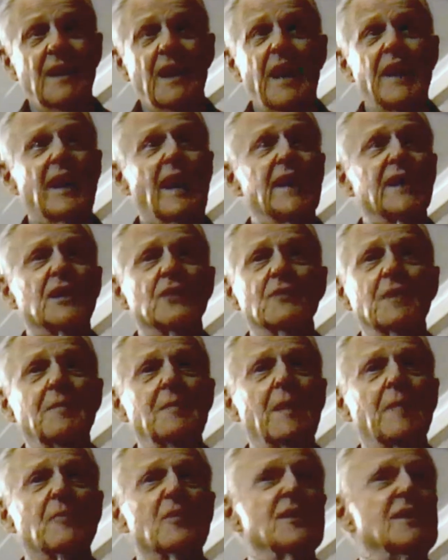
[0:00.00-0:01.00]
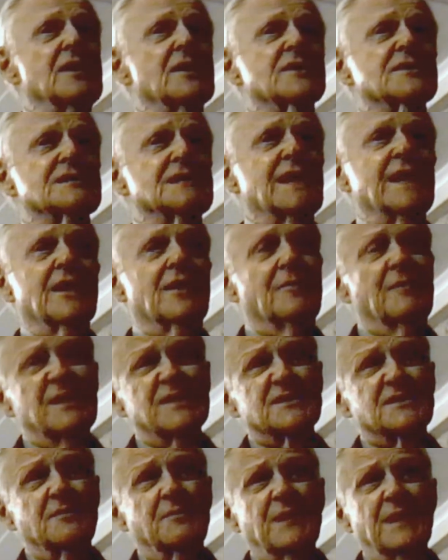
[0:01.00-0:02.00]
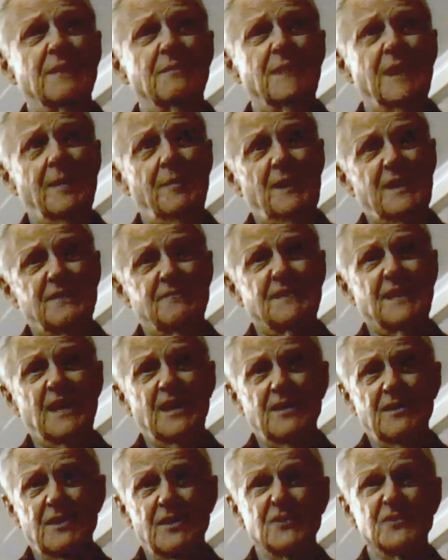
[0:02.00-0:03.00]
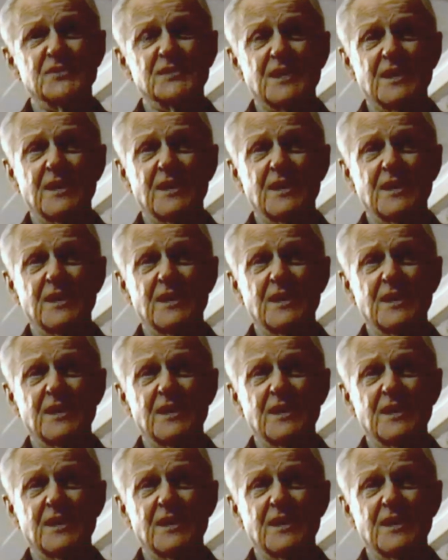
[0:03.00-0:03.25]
And I can remember years later, it must have been maybe 10 years